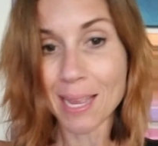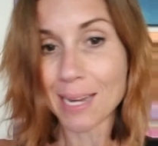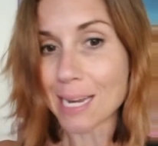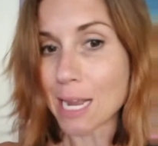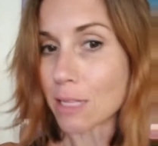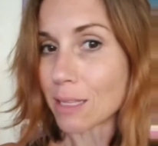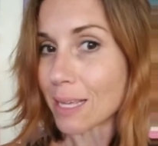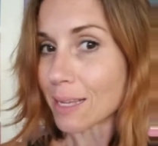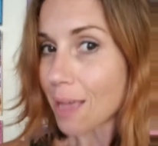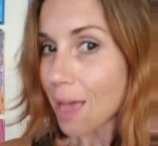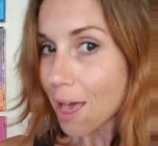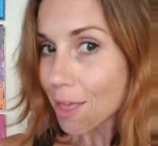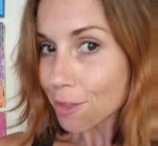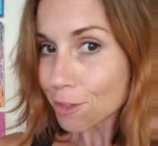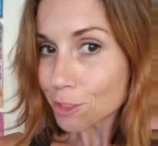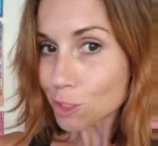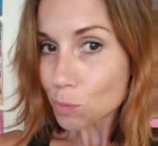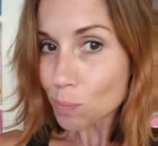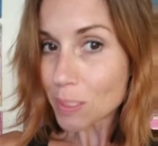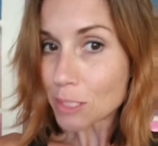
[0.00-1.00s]
Now, like
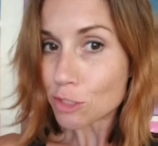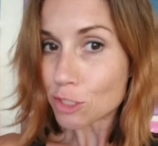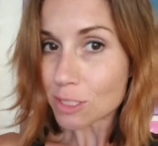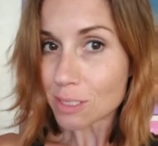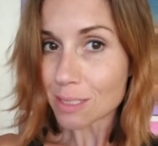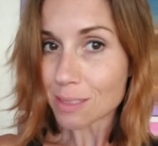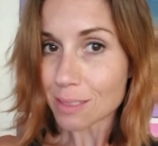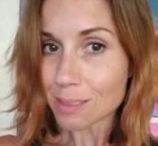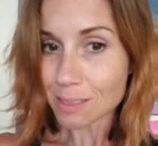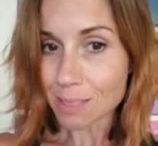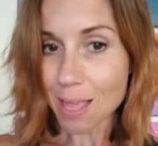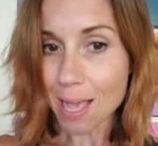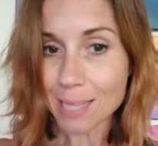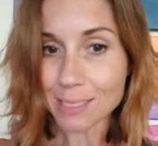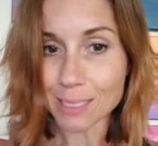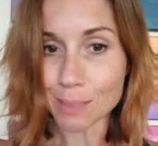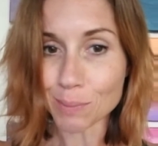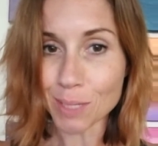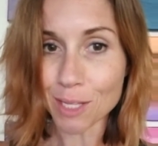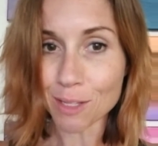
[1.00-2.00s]
other speeches in this
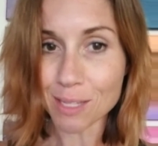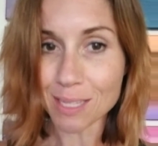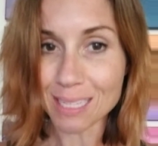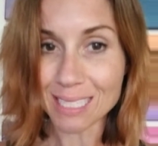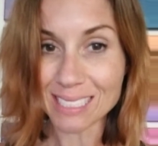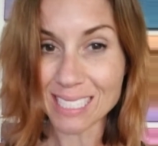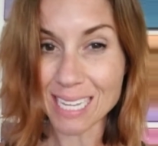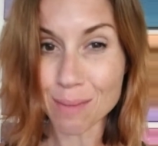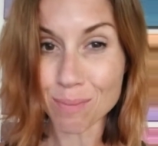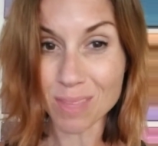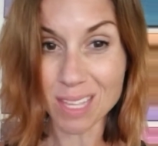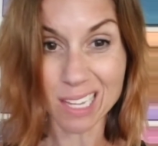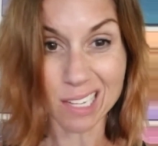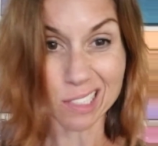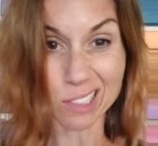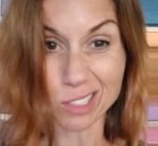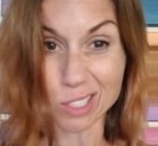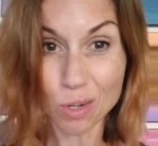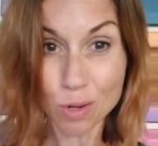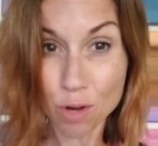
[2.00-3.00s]
class, I'm telling you the same
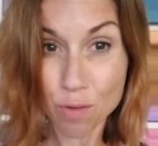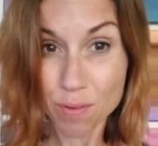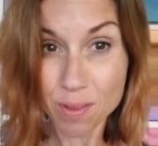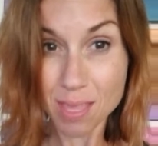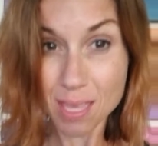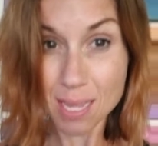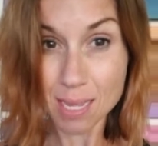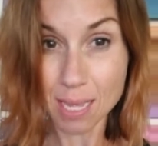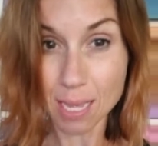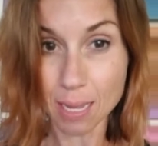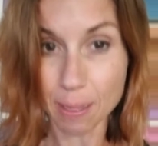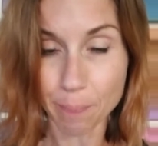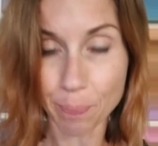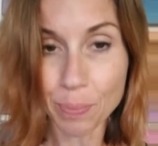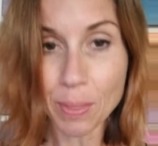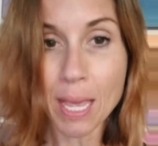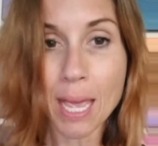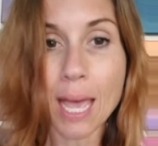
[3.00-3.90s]
thing. Don't overthink it.